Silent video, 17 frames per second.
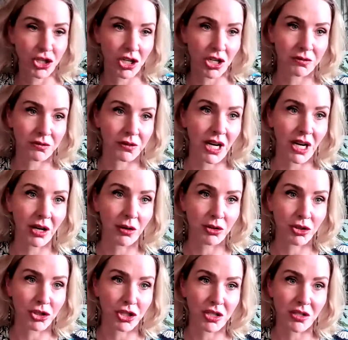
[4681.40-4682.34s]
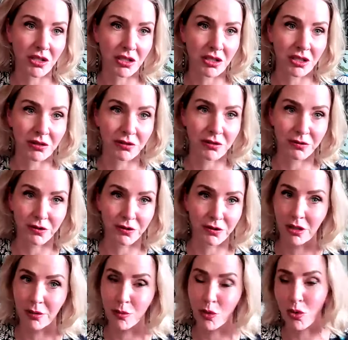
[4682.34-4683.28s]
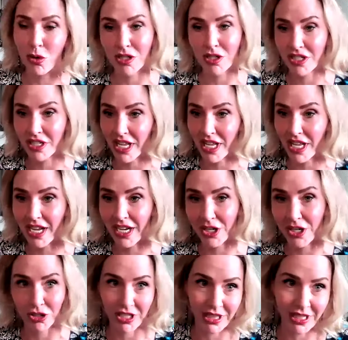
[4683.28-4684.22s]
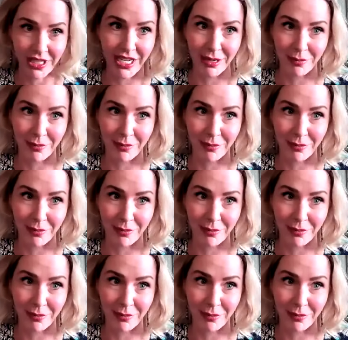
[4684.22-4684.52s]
Jennifer out and she's gonna confirm or deny your claim.